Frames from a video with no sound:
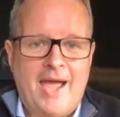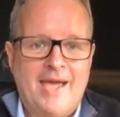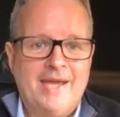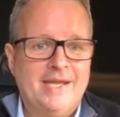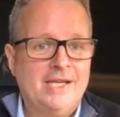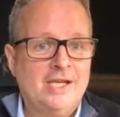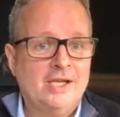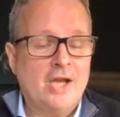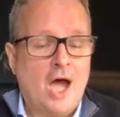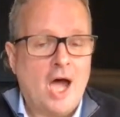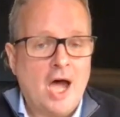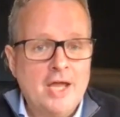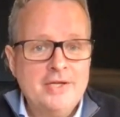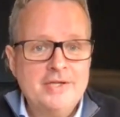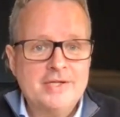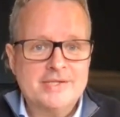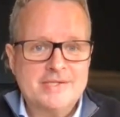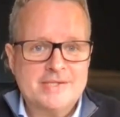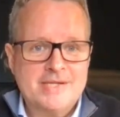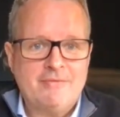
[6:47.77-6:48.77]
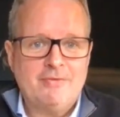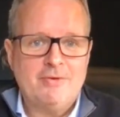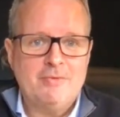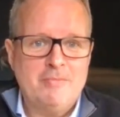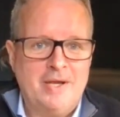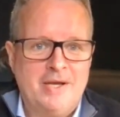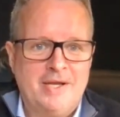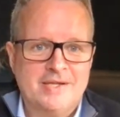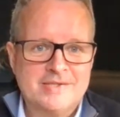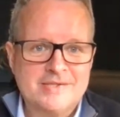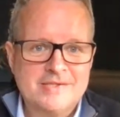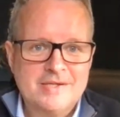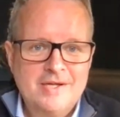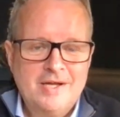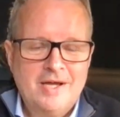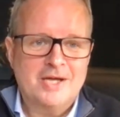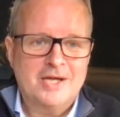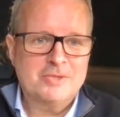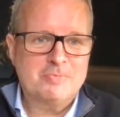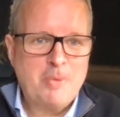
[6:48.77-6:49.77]
And in under 7 minutes,
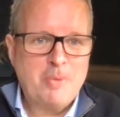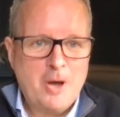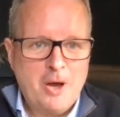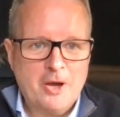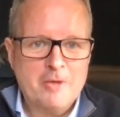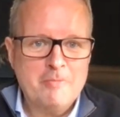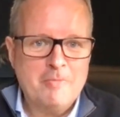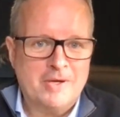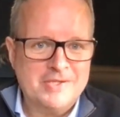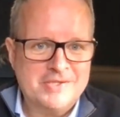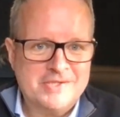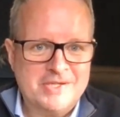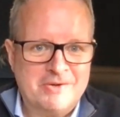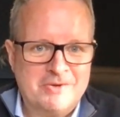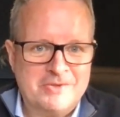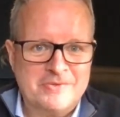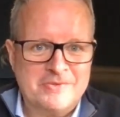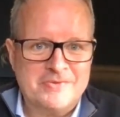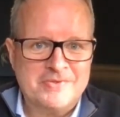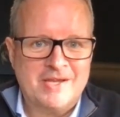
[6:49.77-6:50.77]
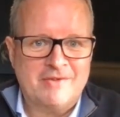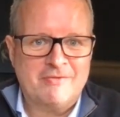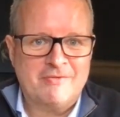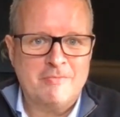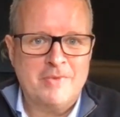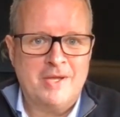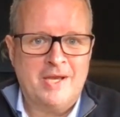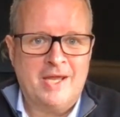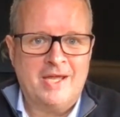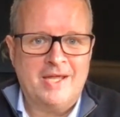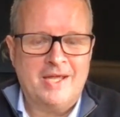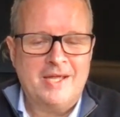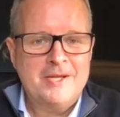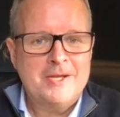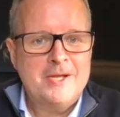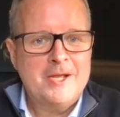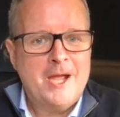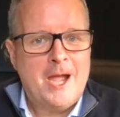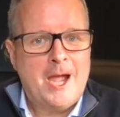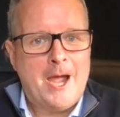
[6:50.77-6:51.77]
as part of my series of 7-minute
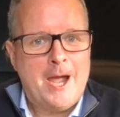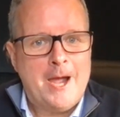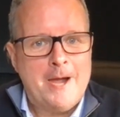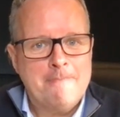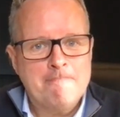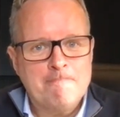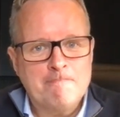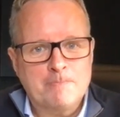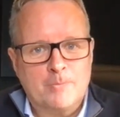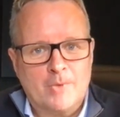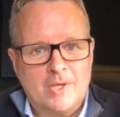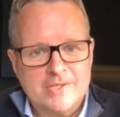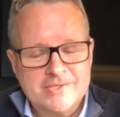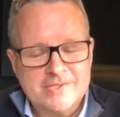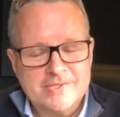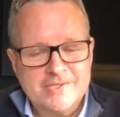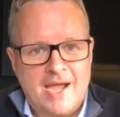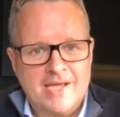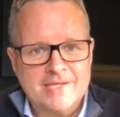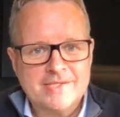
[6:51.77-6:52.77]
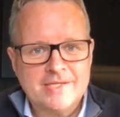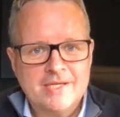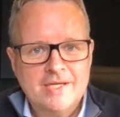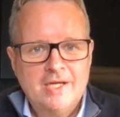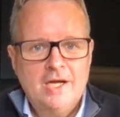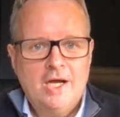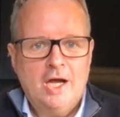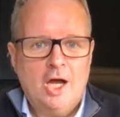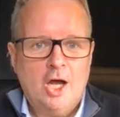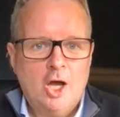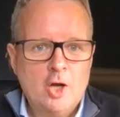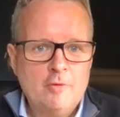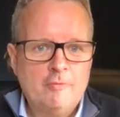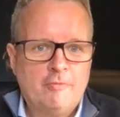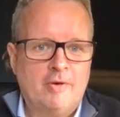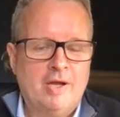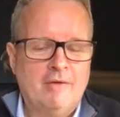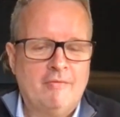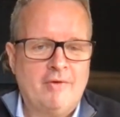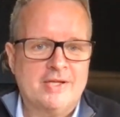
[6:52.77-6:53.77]
SaaS,
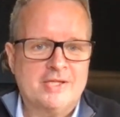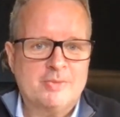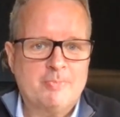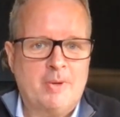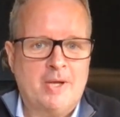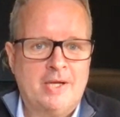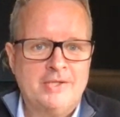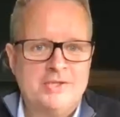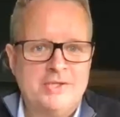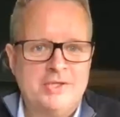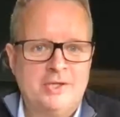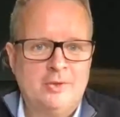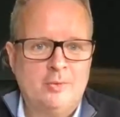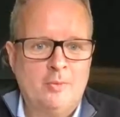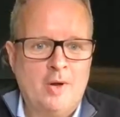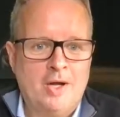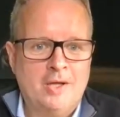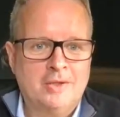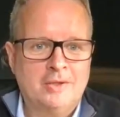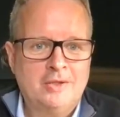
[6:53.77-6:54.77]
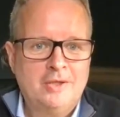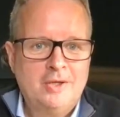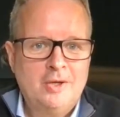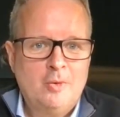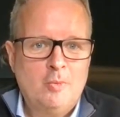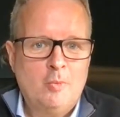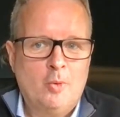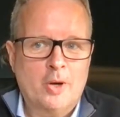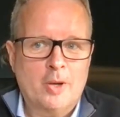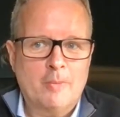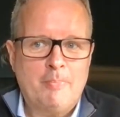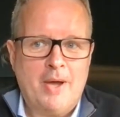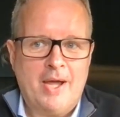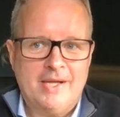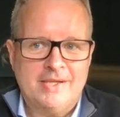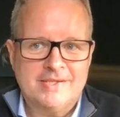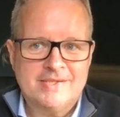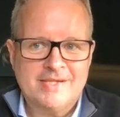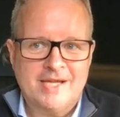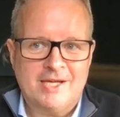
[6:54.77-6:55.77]
hopefully I've explained to you well what a
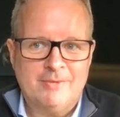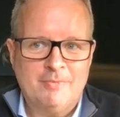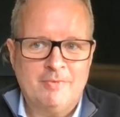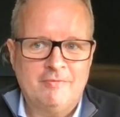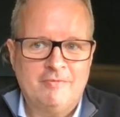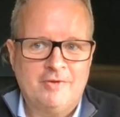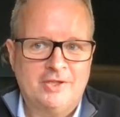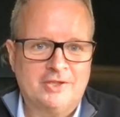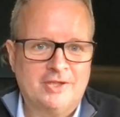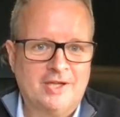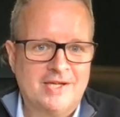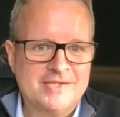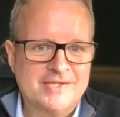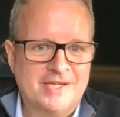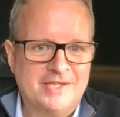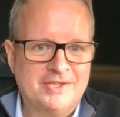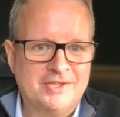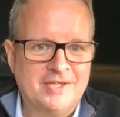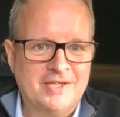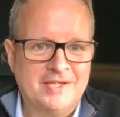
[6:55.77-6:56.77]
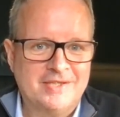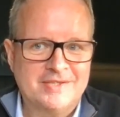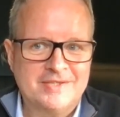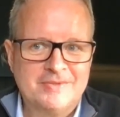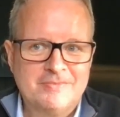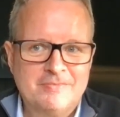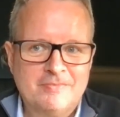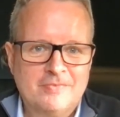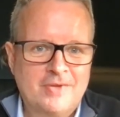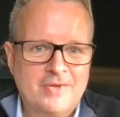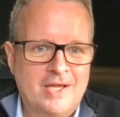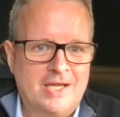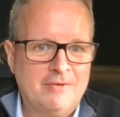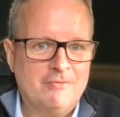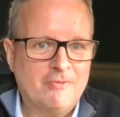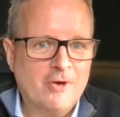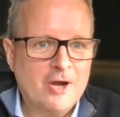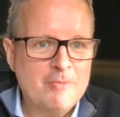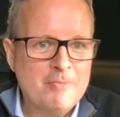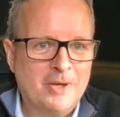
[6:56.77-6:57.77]
pain statement visualization is. Thank you
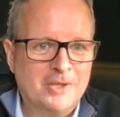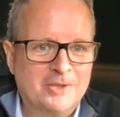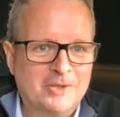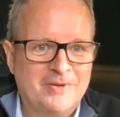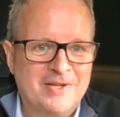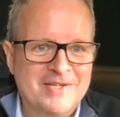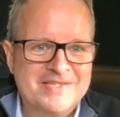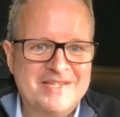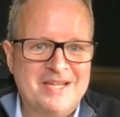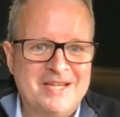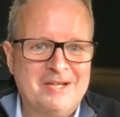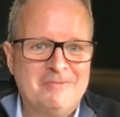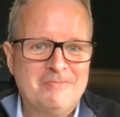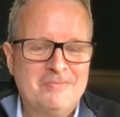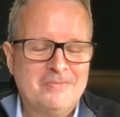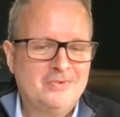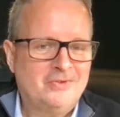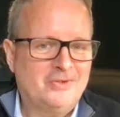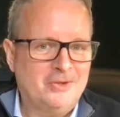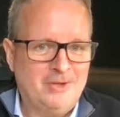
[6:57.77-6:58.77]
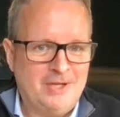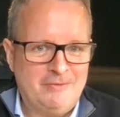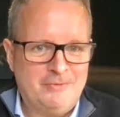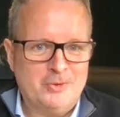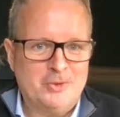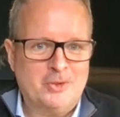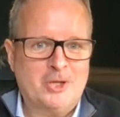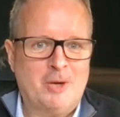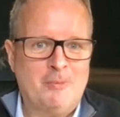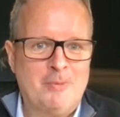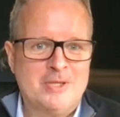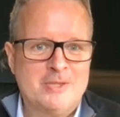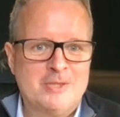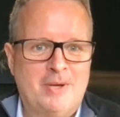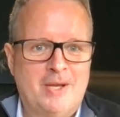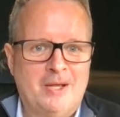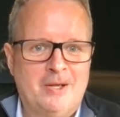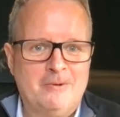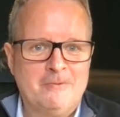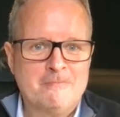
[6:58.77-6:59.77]
very much for listening. Do leave your comments
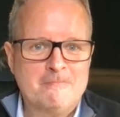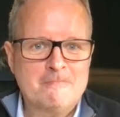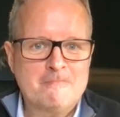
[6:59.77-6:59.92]
below.